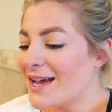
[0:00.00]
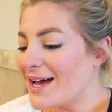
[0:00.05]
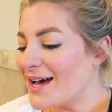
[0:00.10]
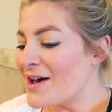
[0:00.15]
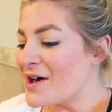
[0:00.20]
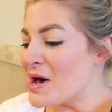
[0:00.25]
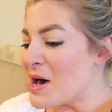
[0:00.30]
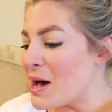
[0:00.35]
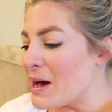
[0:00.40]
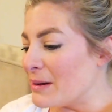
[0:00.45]

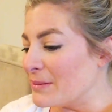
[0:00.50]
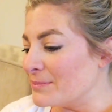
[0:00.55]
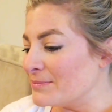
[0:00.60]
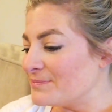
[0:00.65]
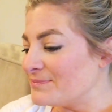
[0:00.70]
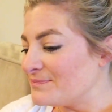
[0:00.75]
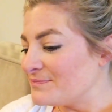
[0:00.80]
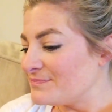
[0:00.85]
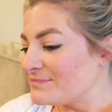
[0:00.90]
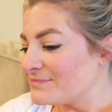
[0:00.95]

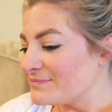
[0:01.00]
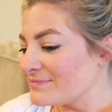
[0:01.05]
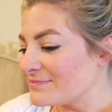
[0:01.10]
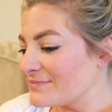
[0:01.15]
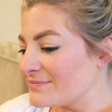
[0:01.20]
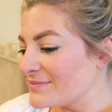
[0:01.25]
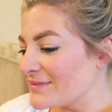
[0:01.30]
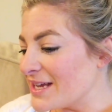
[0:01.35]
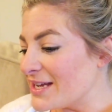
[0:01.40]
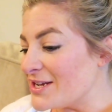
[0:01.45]
Um,
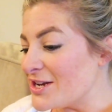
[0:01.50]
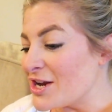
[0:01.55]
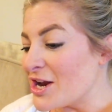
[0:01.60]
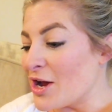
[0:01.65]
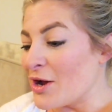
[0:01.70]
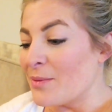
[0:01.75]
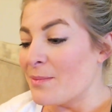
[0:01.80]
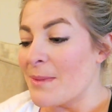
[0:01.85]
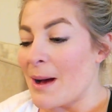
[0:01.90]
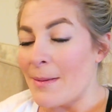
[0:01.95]
and you
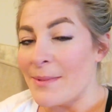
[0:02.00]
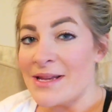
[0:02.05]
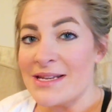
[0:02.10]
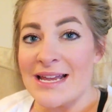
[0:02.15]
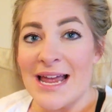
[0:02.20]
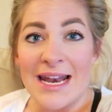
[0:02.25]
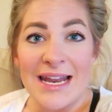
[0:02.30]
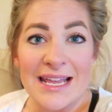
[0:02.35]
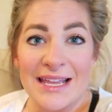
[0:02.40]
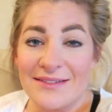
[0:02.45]
know, mommy and
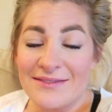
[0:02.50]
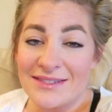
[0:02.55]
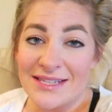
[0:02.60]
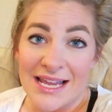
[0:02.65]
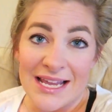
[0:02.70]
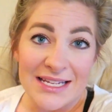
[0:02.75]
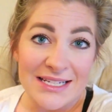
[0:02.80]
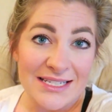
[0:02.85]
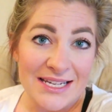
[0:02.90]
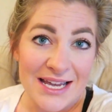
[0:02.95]
daddy give
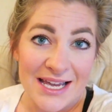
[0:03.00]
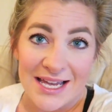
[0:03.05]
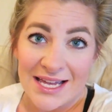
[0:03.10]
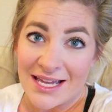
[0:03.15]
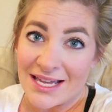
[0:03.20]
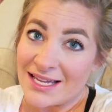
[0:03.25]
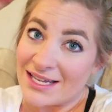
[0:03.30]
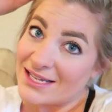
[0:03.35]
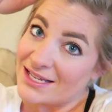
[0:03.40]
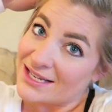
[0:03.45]

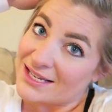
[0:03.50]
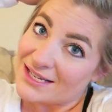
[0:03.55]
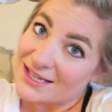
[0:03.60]
Santa